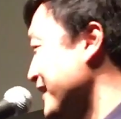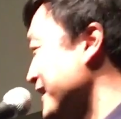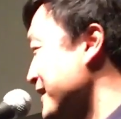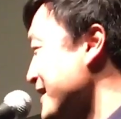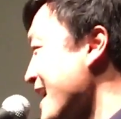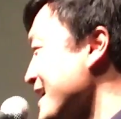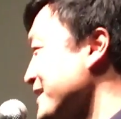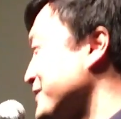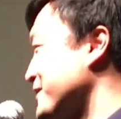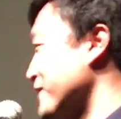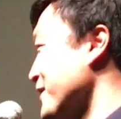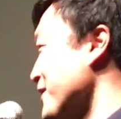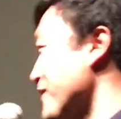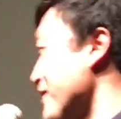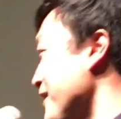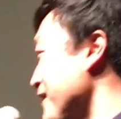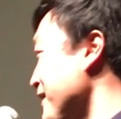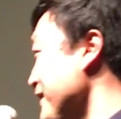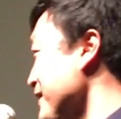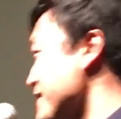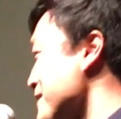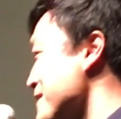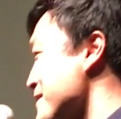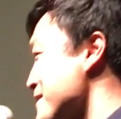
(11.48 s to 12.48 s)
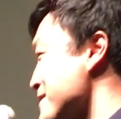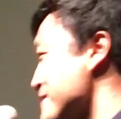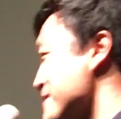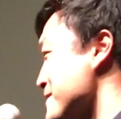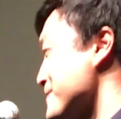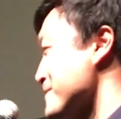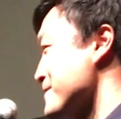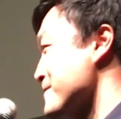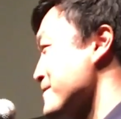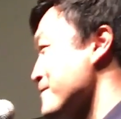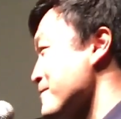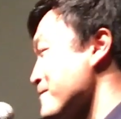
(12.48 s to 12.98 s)
That's all.
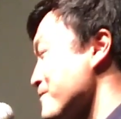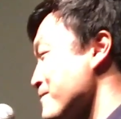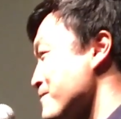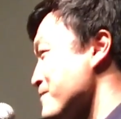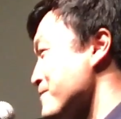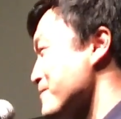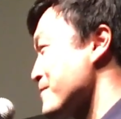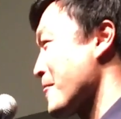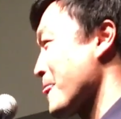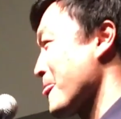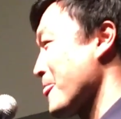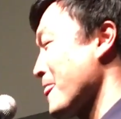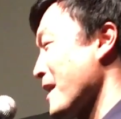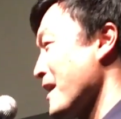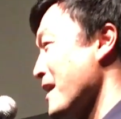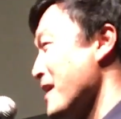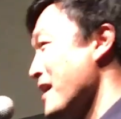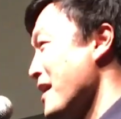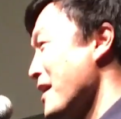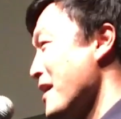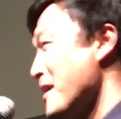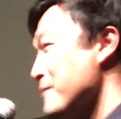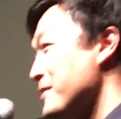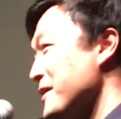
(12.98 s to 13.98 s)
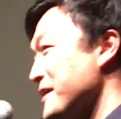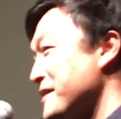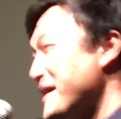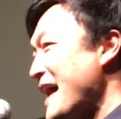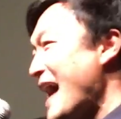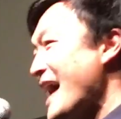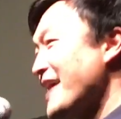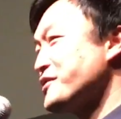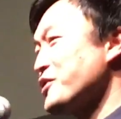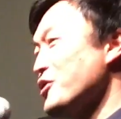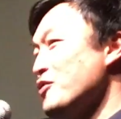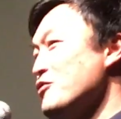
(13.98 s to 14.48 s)
But
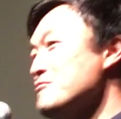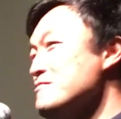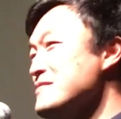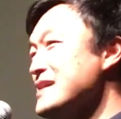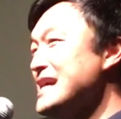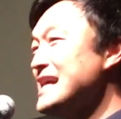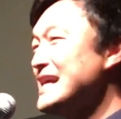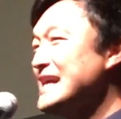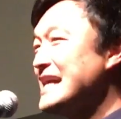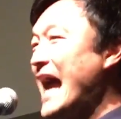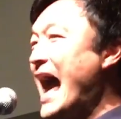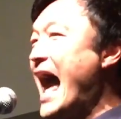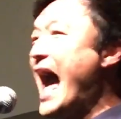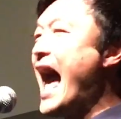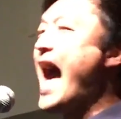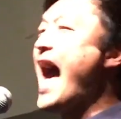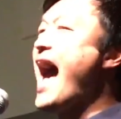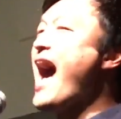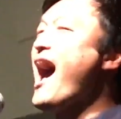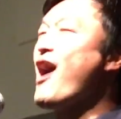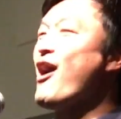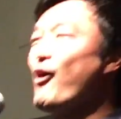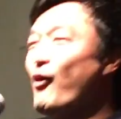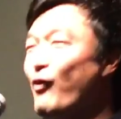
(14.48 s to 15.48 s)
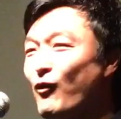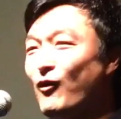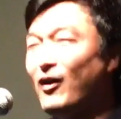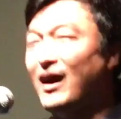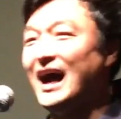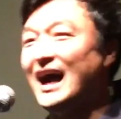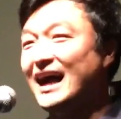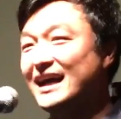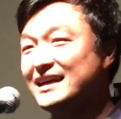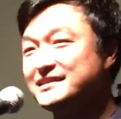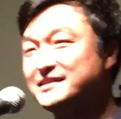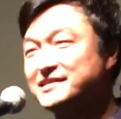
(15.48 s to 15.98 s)
that don't mean how
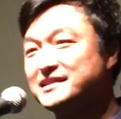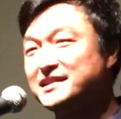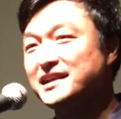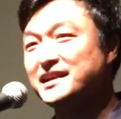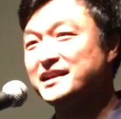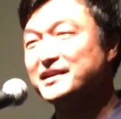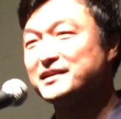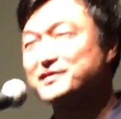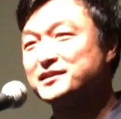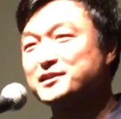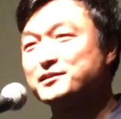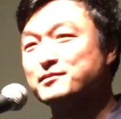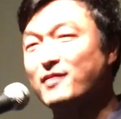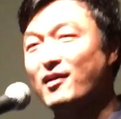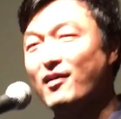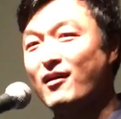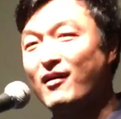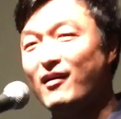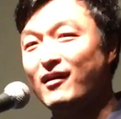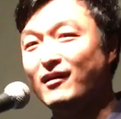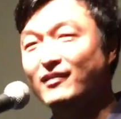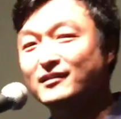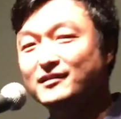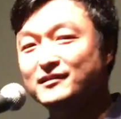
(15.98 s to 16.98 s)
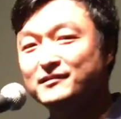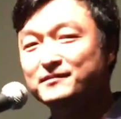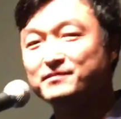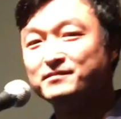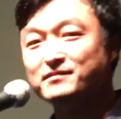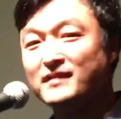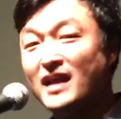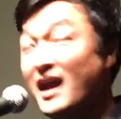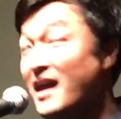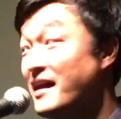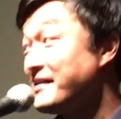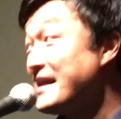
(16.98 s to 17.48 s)
I see is
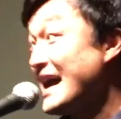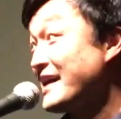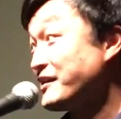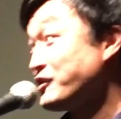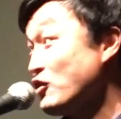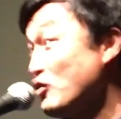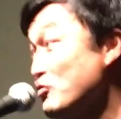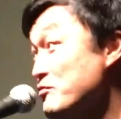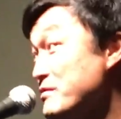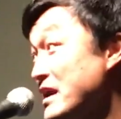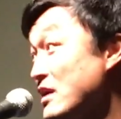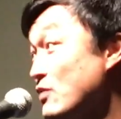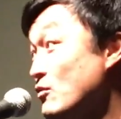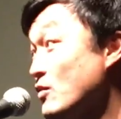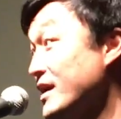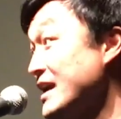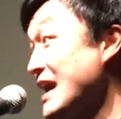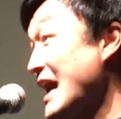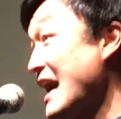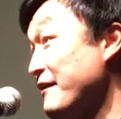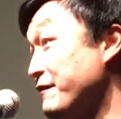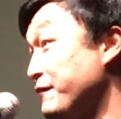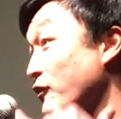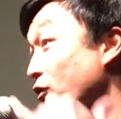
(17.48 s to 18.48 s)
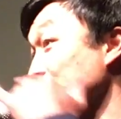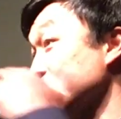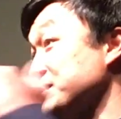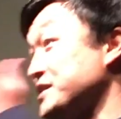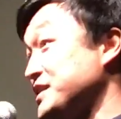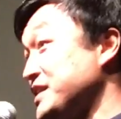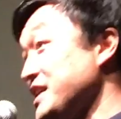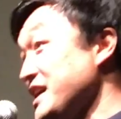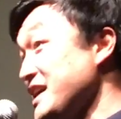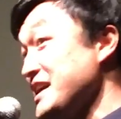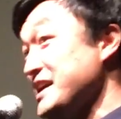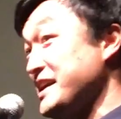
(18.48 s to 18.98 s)
small. That don't mean what I
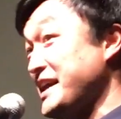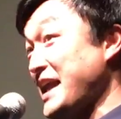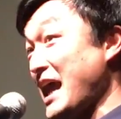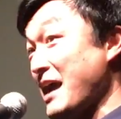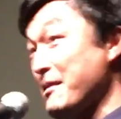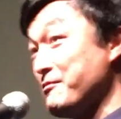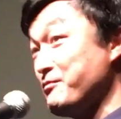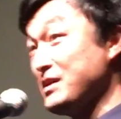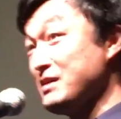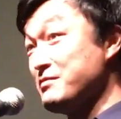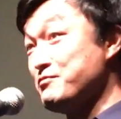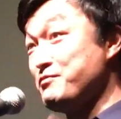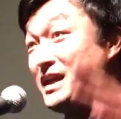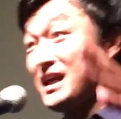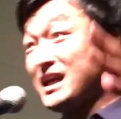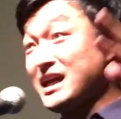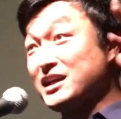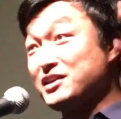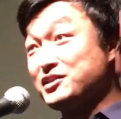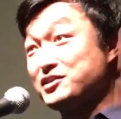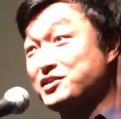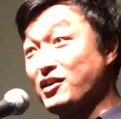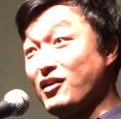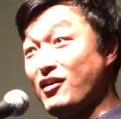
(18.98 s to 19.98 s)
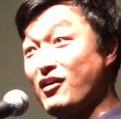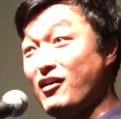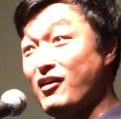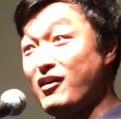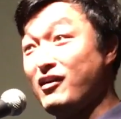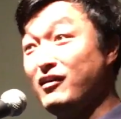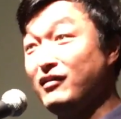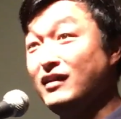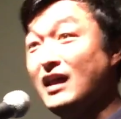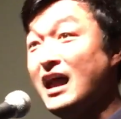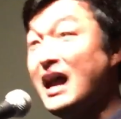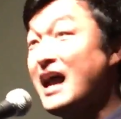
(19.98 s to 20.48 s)
foresee can't be big and
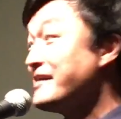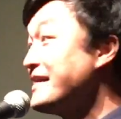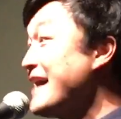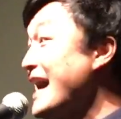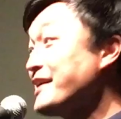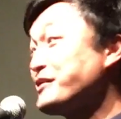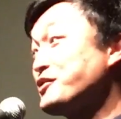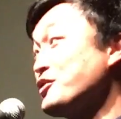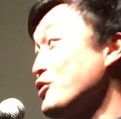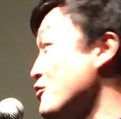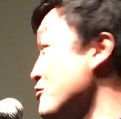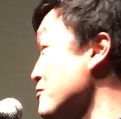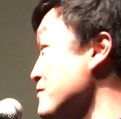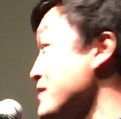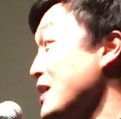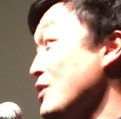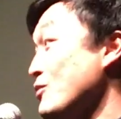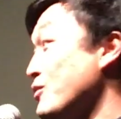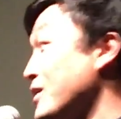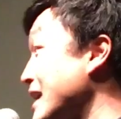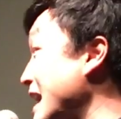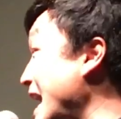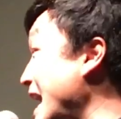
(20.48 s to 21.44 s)
tall. That don't mean what